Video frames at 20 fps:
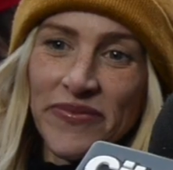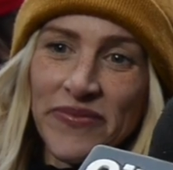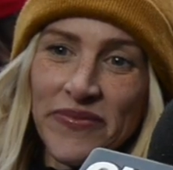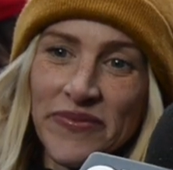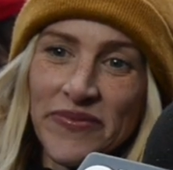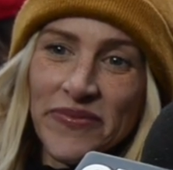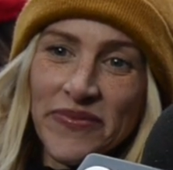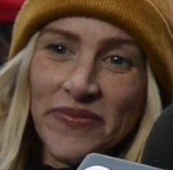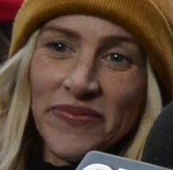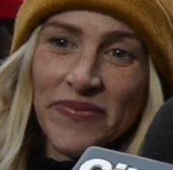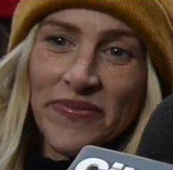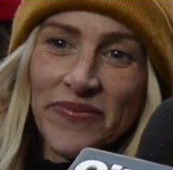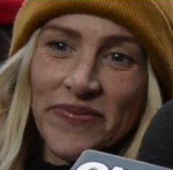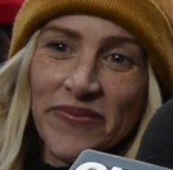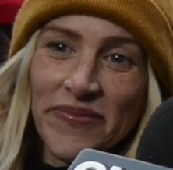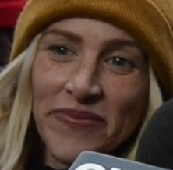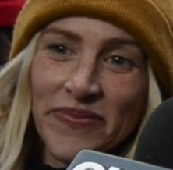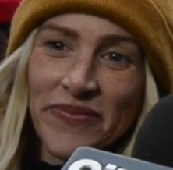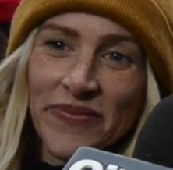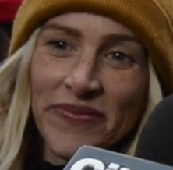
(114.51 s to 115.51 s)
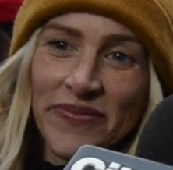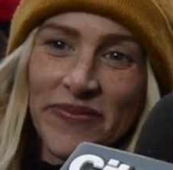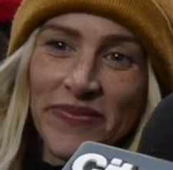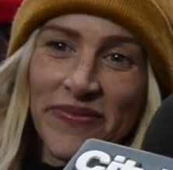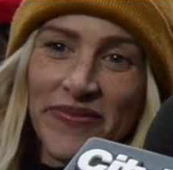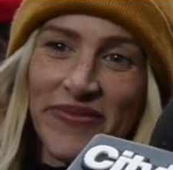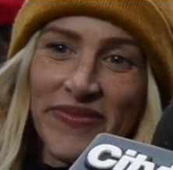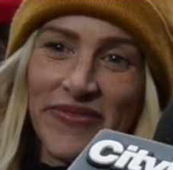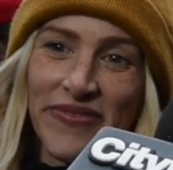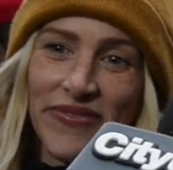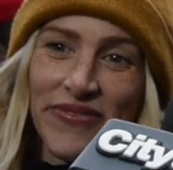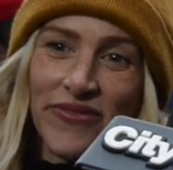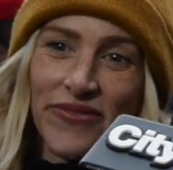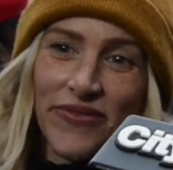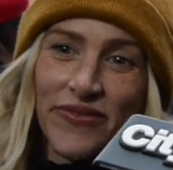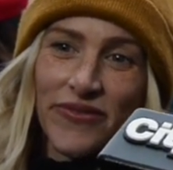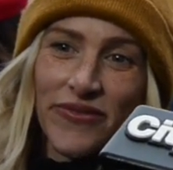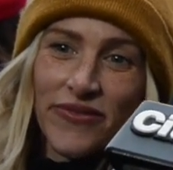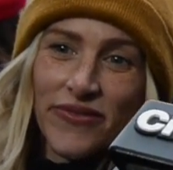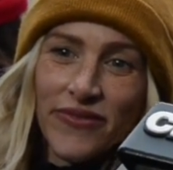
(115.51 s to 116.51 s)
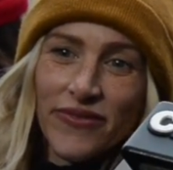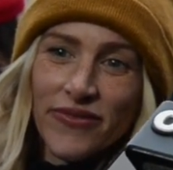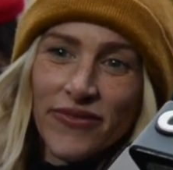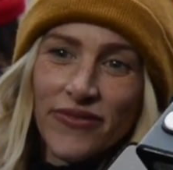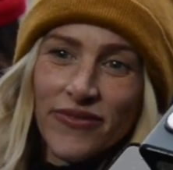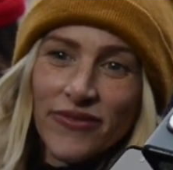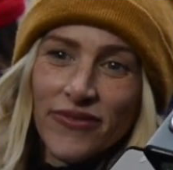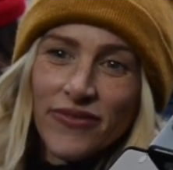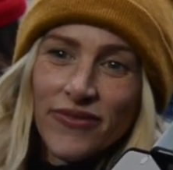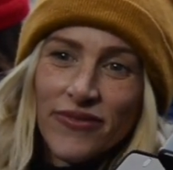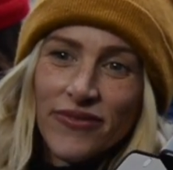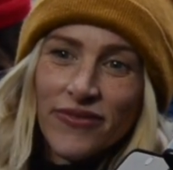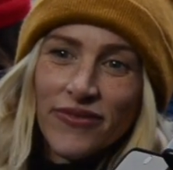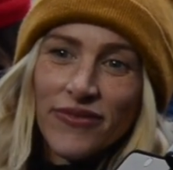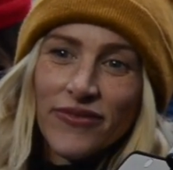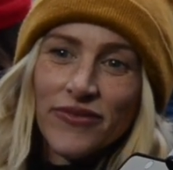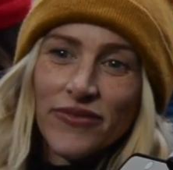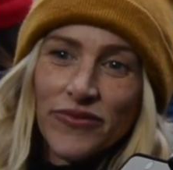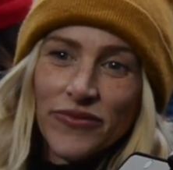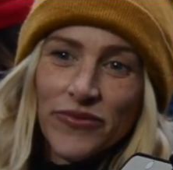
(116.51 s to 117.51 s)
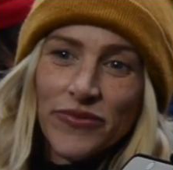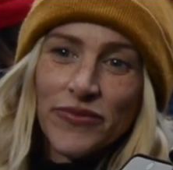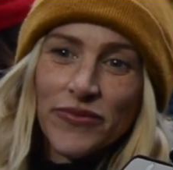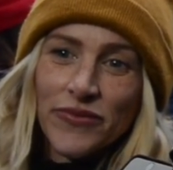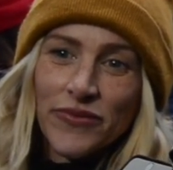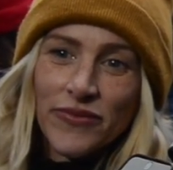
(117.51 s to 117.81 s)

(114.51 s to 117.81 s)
[no speech]